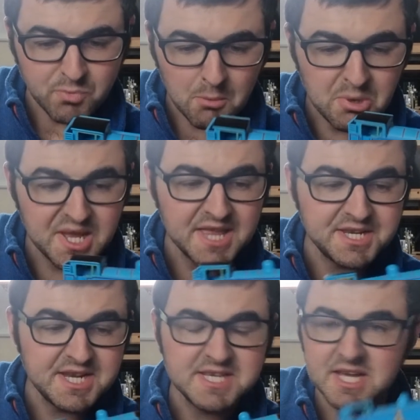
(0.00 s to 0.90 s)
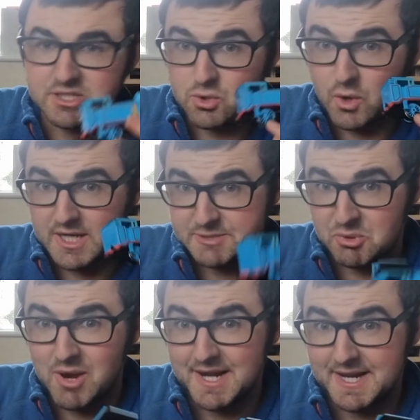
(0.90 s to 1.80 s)
But yeah, the details are quite
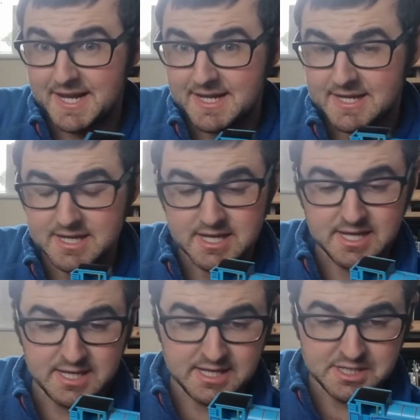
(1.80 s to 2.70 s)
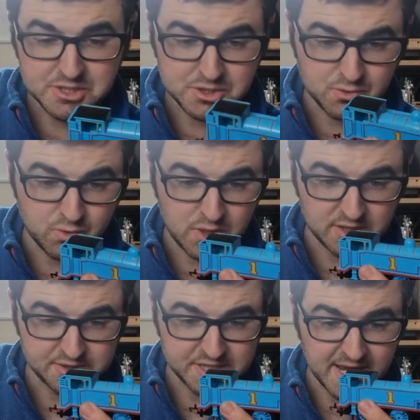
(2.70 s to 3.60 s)
sporadic, is what
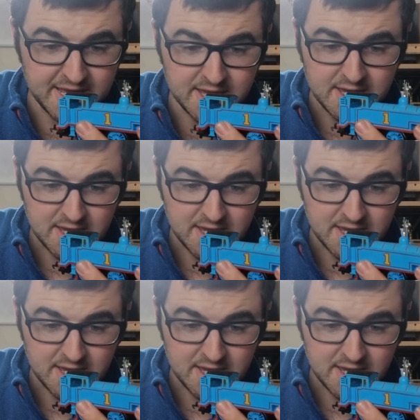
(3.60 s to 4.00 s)
I'll say.